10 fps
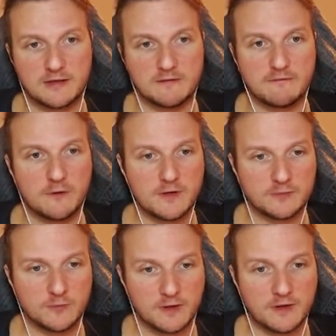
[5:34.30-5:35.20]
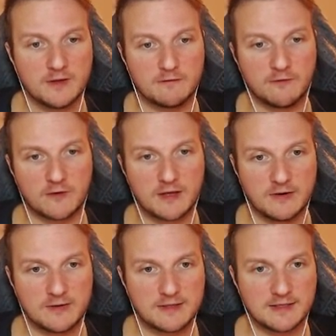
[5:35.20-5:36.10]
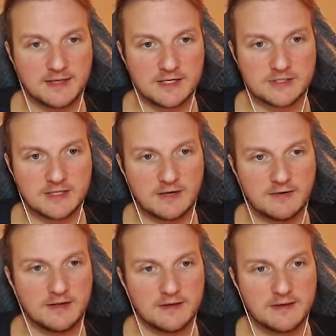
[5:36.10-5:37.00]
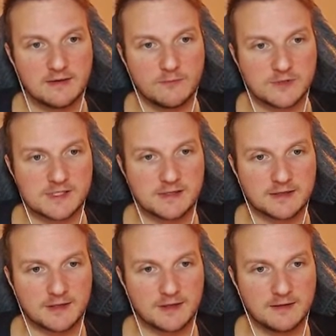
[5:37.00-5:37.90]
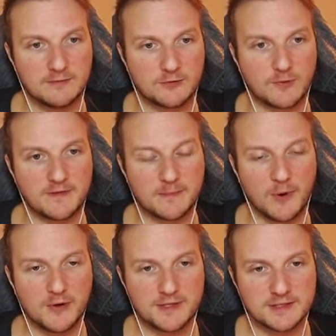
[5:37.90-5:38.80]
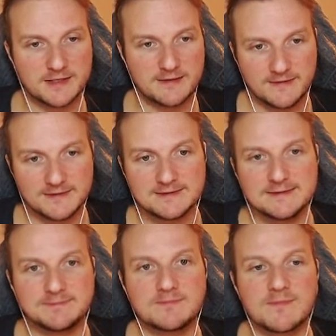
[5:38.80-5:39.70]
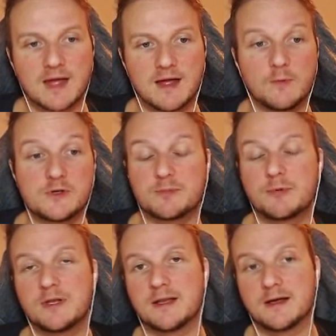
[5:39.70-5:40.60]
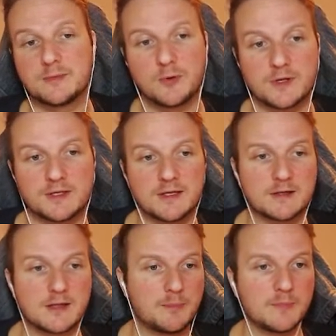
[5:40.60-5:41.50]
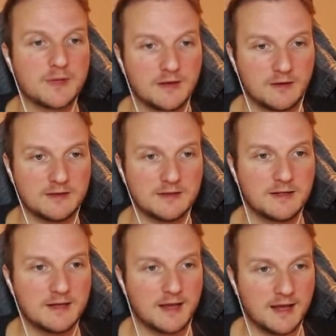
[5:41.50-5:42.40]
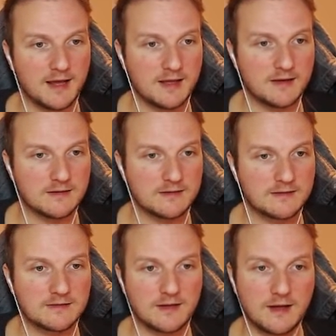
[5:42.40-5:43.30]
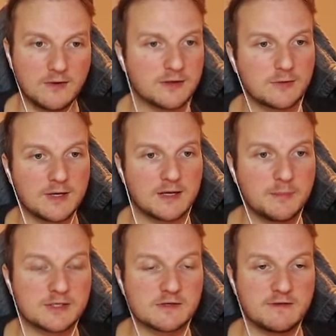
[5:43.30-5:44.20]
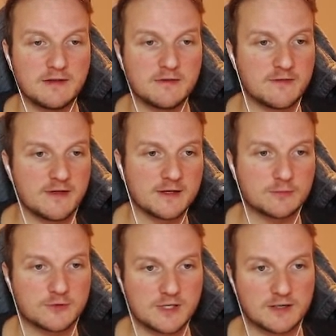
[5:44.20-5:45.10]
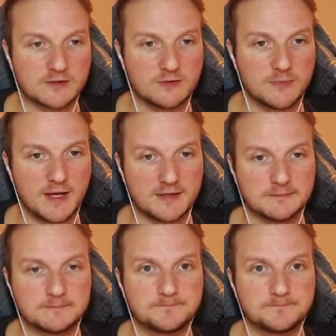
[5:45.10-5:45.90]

first one for a guaranteed legendary, which was the poison here, which is pretty nice. Poison has helped me a lot, and I also get a bunch of other things which aren't too bad.